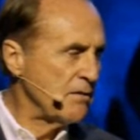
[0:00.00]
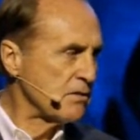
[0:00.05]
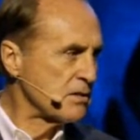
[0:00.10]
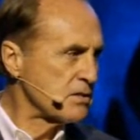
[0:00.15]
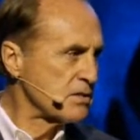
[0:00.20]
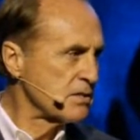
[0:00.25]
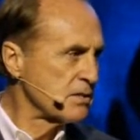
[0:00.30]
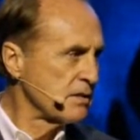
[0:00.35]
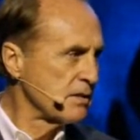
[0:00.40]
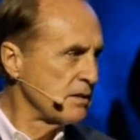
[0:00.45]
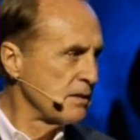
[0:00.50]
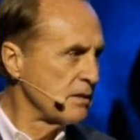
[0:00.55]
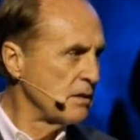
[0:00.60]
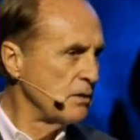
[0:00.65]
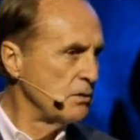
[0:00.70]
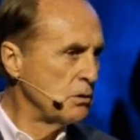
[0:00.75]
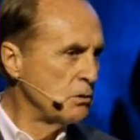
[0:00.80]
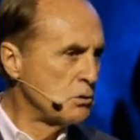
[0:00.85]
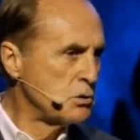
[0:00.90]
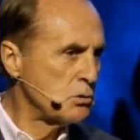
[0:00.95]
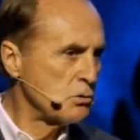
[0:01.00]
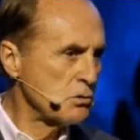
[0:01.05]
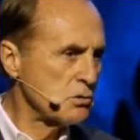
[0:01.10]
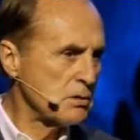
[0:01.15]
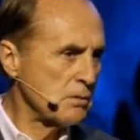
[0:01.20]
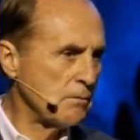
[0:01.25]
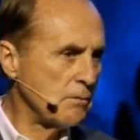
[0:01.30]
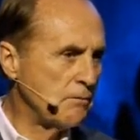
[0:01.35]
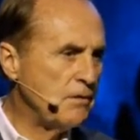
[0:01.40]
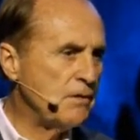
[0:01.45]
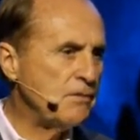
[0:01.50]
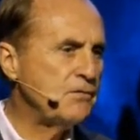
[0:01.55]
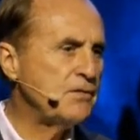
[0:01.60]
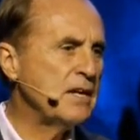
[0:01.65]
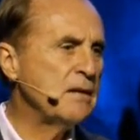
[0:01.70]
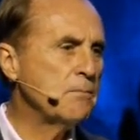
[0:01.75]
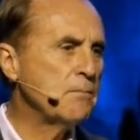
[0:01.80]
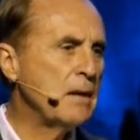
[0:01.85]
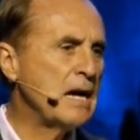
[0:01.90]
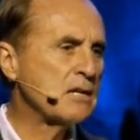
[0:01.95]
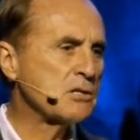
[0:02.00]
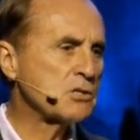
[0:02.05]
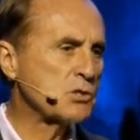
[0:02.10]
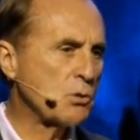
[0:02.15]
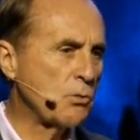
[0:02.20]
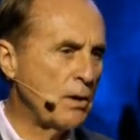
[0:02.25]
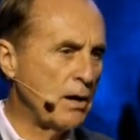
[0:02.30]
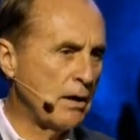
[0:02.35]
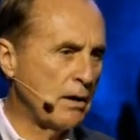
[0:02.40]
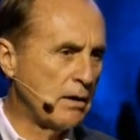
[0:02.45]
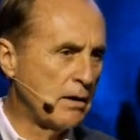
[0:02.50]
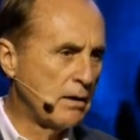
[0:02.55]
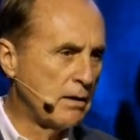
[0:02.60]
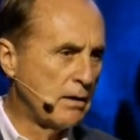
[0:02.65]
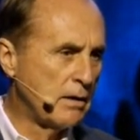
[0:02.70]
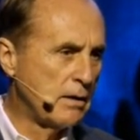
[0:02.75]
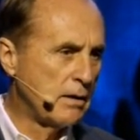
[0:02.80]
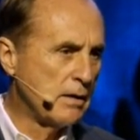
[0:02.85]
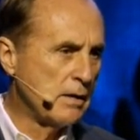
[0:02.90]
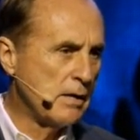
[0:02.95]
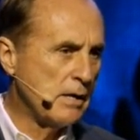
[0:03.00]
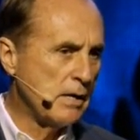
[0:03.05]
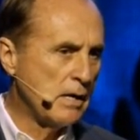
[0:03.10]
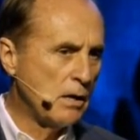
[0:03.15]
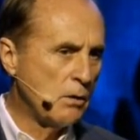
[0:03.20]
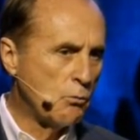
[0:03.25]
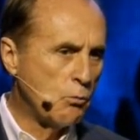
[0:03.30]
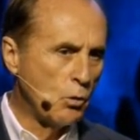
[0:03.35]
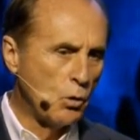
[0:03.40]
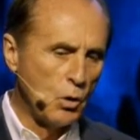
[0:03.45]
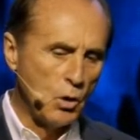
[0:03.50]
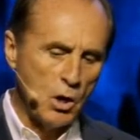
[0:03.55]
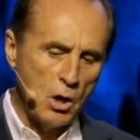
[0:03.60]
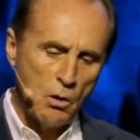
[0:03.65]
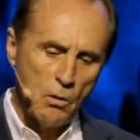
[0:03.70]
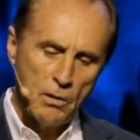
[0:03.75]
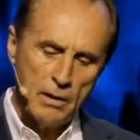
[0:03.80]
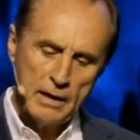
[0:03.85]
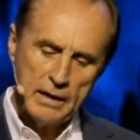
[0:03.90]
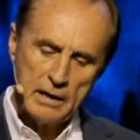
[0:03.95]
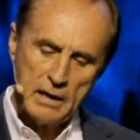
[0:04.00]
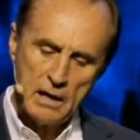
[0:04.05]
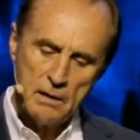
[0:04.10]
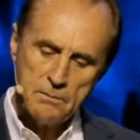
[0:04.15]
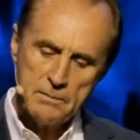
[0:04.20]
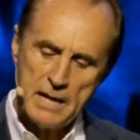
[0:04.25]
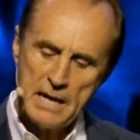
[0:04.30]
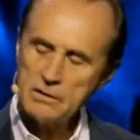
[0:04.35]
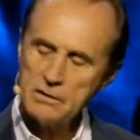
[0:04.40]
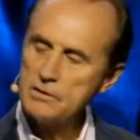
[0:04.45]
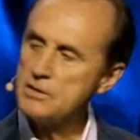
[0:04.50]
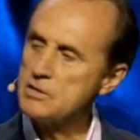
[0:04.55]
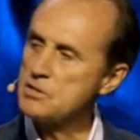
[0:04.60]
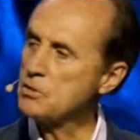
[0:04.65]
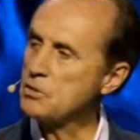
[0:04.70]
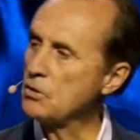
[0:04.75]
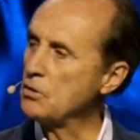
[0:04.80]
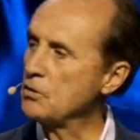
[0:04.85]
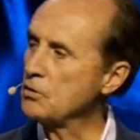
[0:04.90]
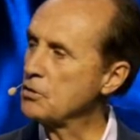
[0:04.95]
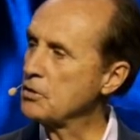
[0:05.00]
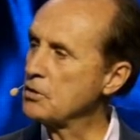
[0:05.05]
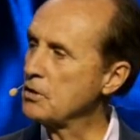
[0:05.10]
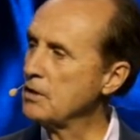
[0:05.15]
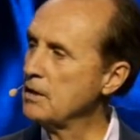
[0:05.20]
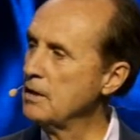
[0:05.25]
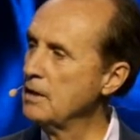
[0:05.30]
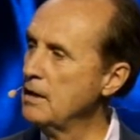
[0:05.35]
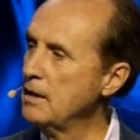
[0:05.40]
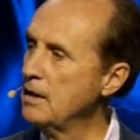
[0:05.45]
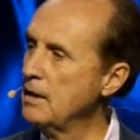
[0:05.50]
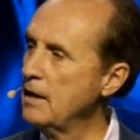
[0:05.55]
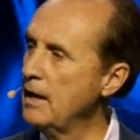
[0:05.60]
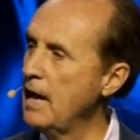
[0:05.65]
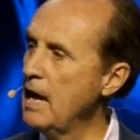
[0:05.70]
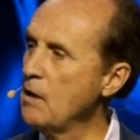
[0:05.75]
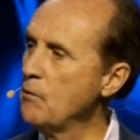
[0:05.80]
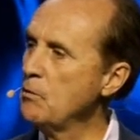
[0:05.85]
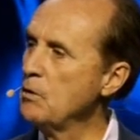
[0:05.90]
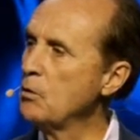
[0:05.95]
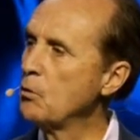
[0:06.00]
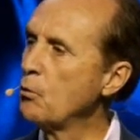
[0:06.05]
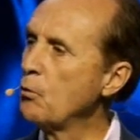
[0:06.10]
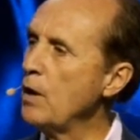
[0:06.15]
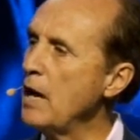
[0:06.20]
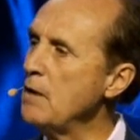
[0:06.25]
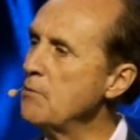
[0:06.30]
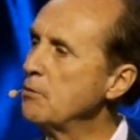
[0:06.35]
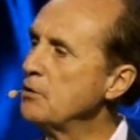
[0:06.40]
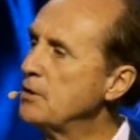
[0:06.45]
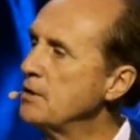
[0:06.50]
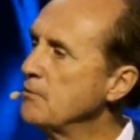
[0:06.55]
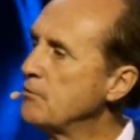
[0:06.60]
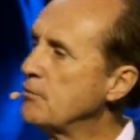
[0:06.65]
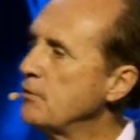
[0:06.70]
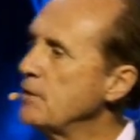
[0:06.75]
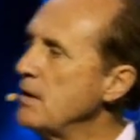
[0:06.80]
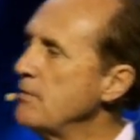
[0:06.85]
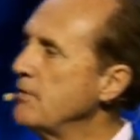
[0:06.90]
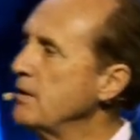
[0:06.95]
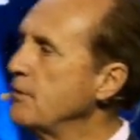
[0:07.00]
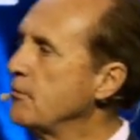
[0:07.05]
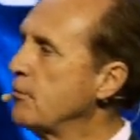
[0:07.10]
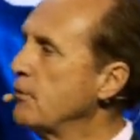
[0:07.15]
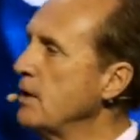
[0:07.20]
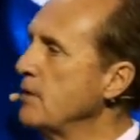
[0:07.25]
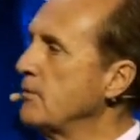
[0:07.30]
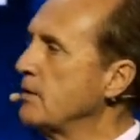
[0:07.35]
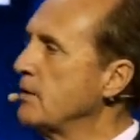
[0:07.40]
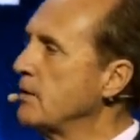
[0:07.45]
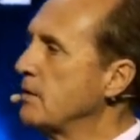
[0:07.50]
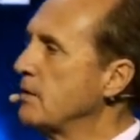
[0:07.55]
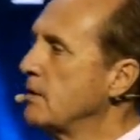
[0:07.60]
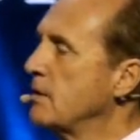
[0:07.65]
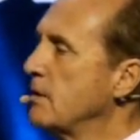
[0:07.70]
heavens, New Jerusalem, 15 miles square, will lower and come down on this earth, and we'll reign with him forever and forever.